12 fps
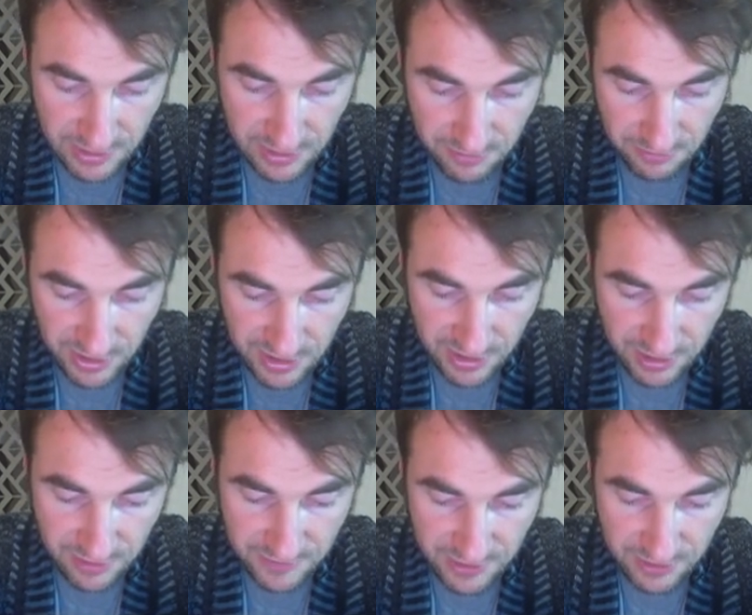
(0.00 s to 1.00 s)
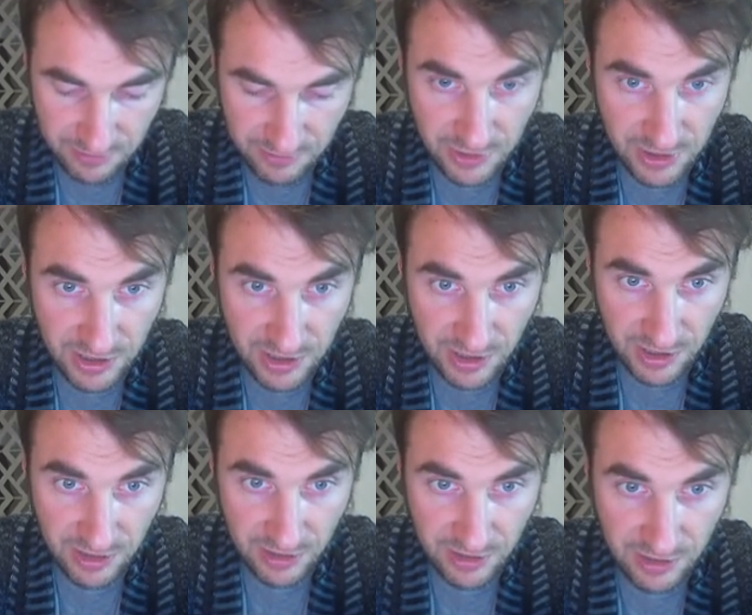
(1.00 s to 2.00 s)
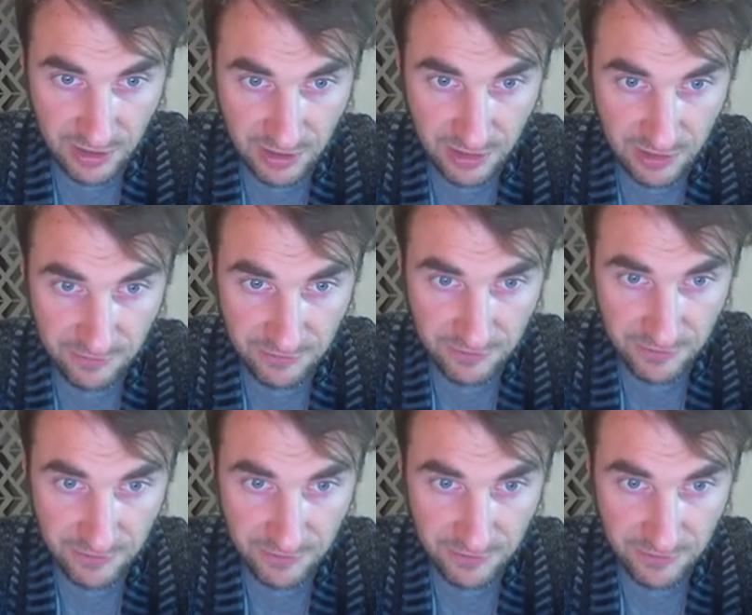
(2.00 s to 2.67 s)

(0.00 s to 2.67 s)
Many of them have